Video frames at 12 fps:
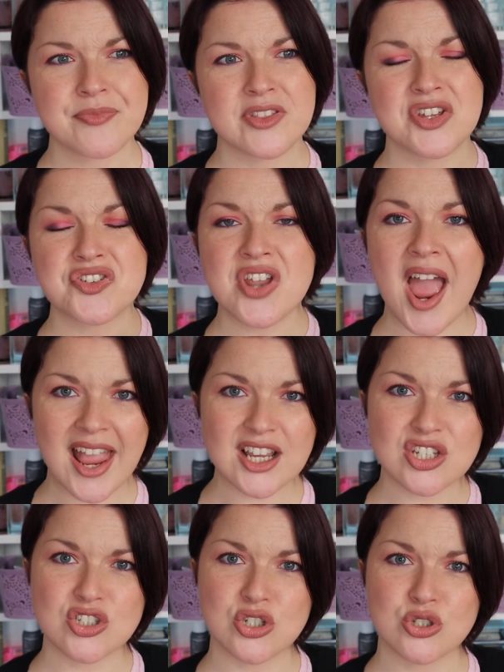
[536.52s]
the
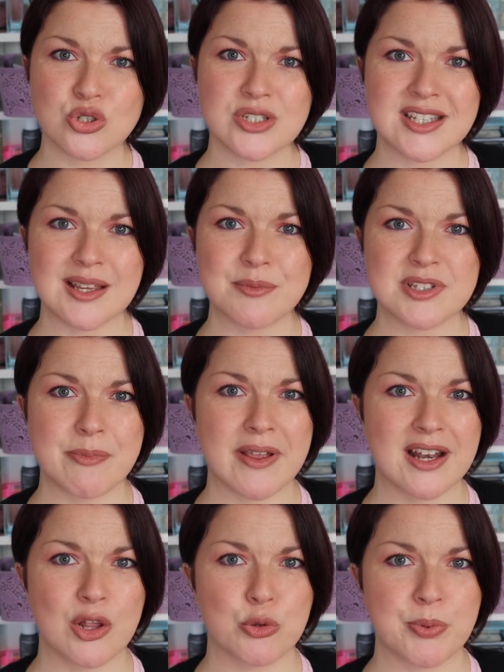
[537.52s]
texture just seems to be
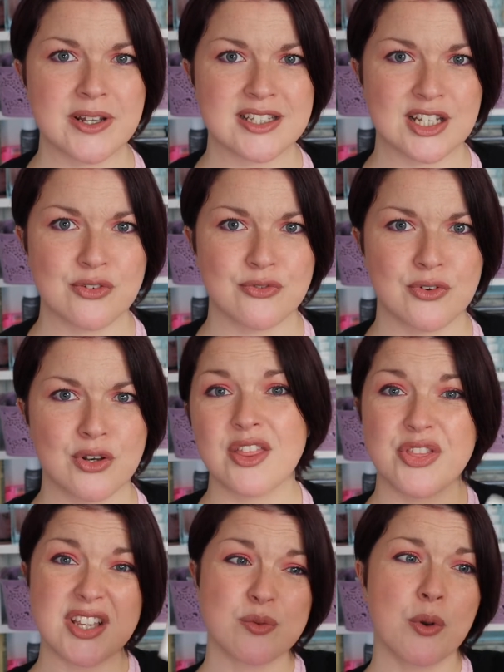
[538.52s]
a little bit different.
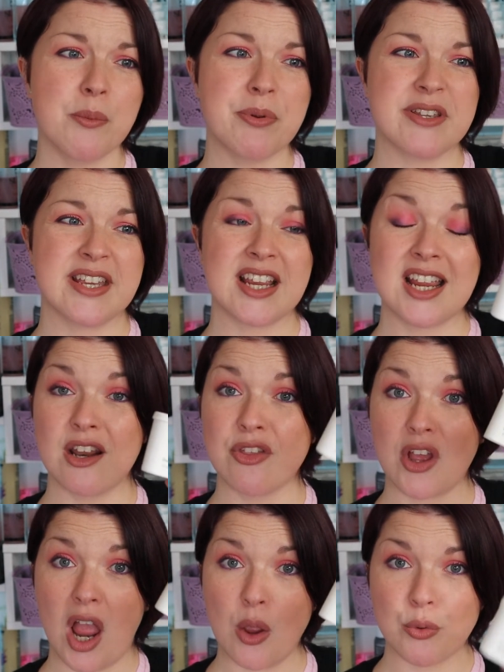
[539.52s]
This one in particular,
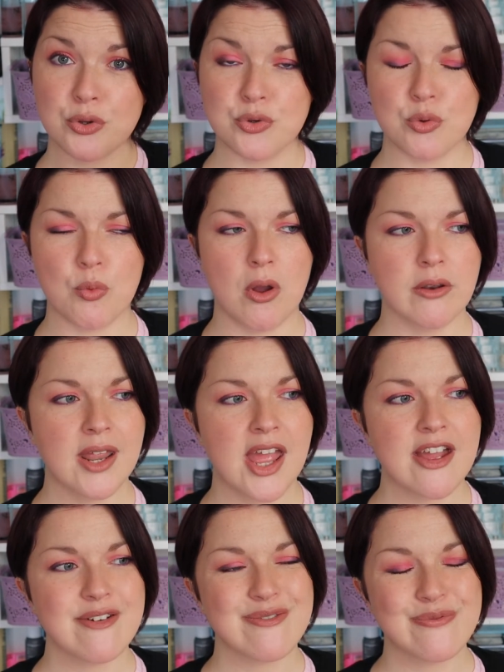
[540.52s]
the coconut one,
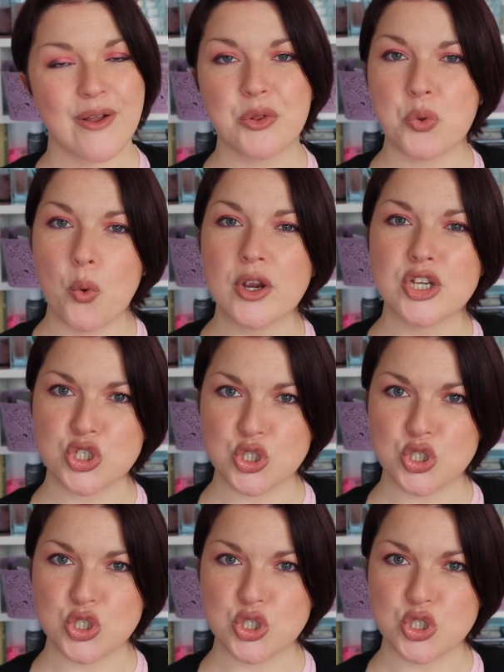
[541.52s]
felt quite